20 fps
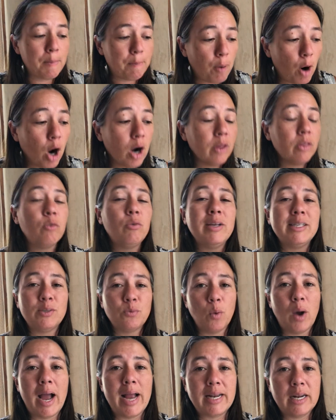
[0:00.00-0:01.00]
But part of the
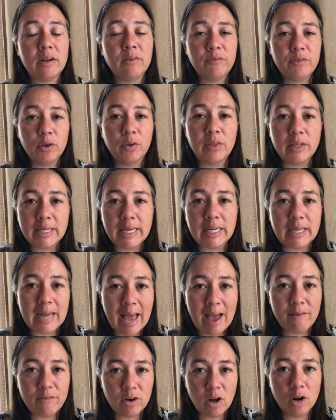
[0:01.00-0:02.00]
reason why I didn't feel the need to
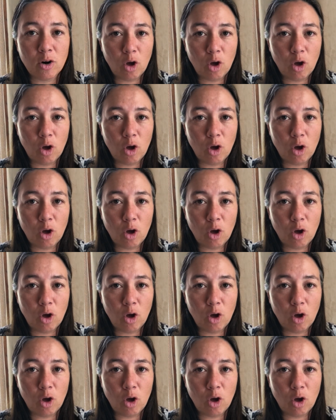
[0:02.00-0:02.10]
have it